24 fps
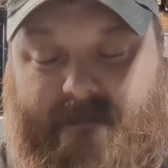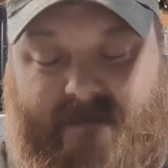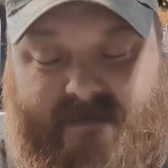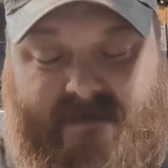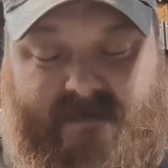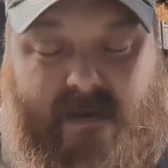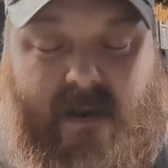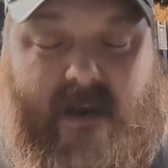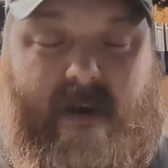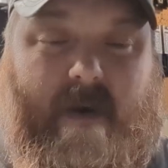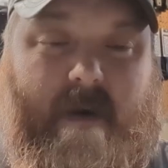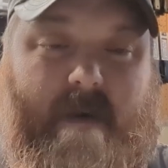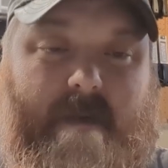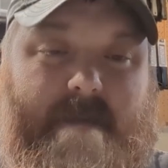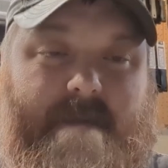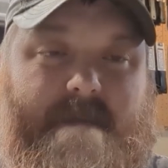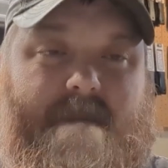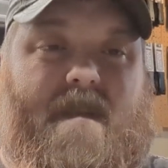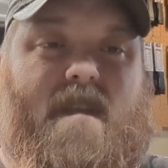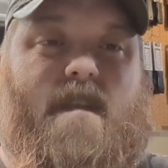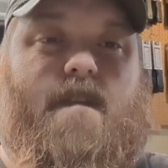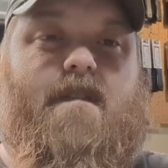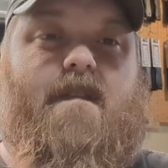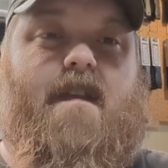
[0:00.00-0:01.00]
So
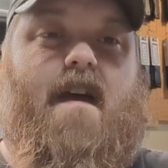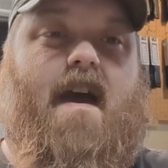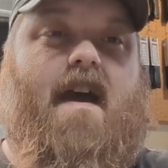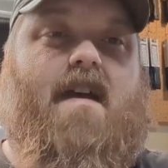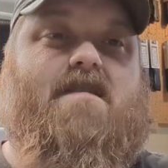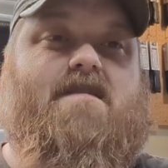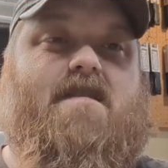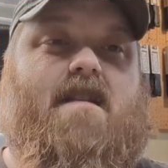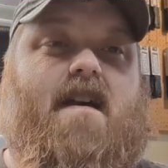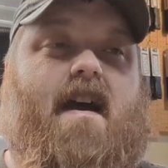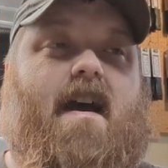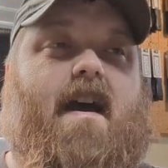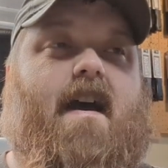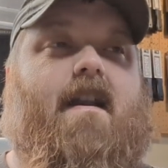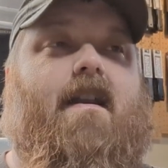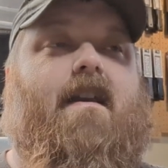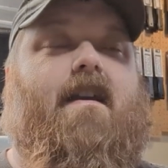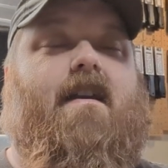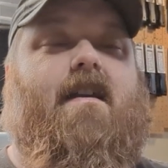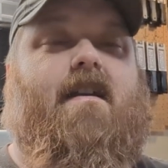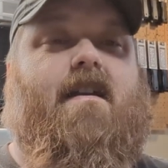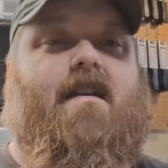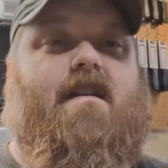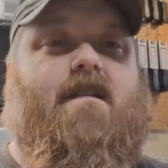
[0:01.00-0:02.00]
that's
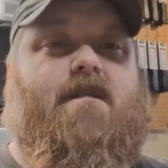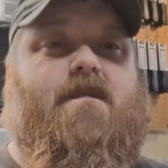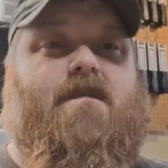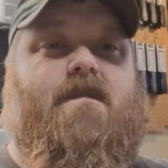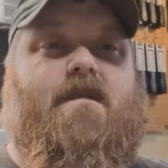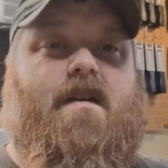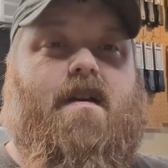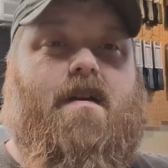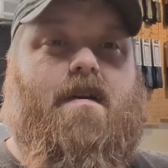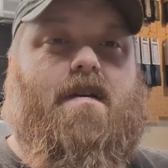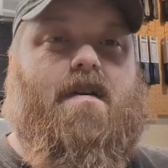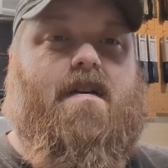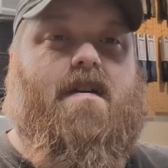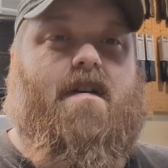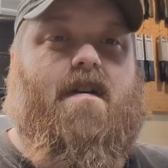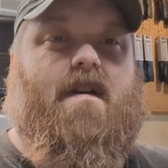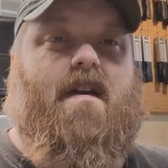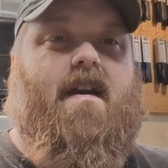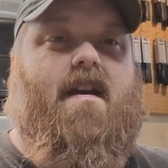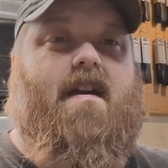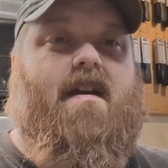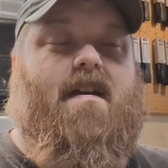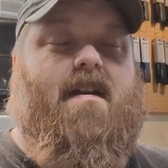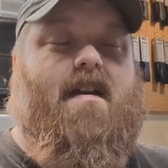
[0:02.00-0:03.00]
that. And if you're
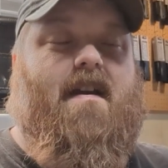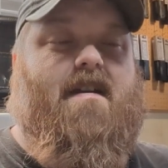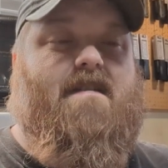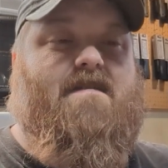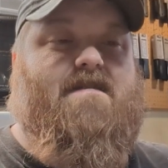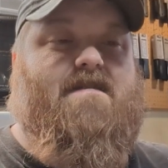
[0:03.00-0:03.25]
creative